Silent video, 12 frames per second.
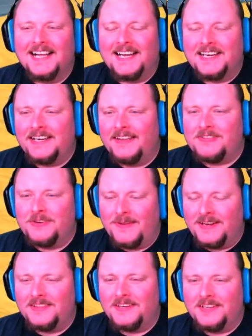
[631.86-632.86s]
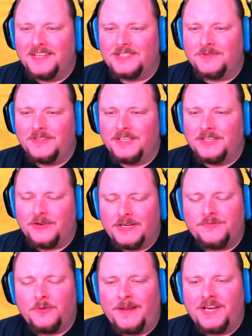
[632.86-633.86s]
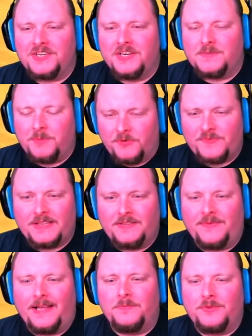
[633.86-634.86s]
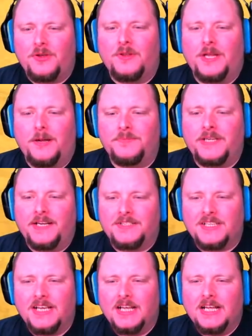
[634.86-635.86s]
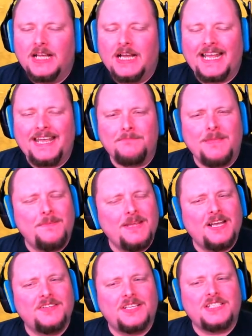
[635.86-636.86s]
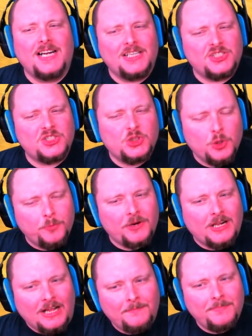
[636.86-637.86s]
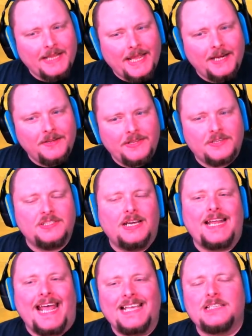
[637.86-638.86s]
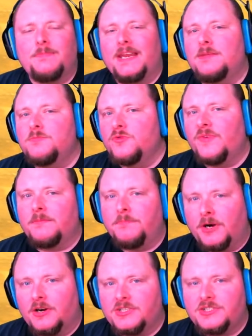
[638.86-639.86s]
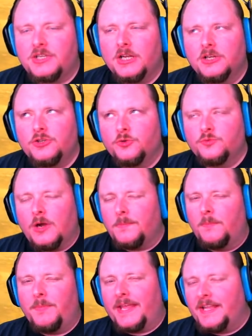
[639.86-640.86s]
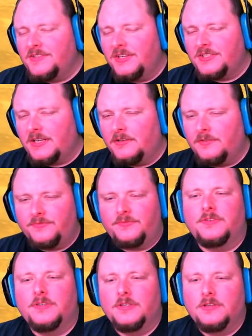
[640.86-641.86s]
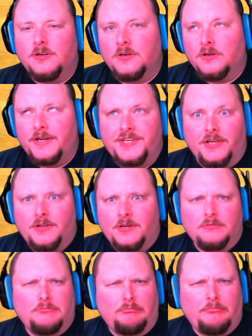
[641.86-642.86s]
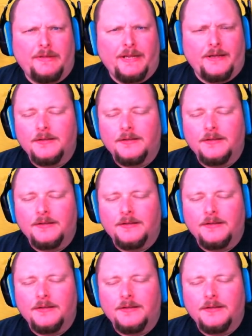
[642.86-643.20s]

didn't have to do anything to this one. The transformation is perfectly fine with all the updates. Again, maybe because it's not super complicated, there's not as many moving parts to rub up against yourself or each other. Yeah.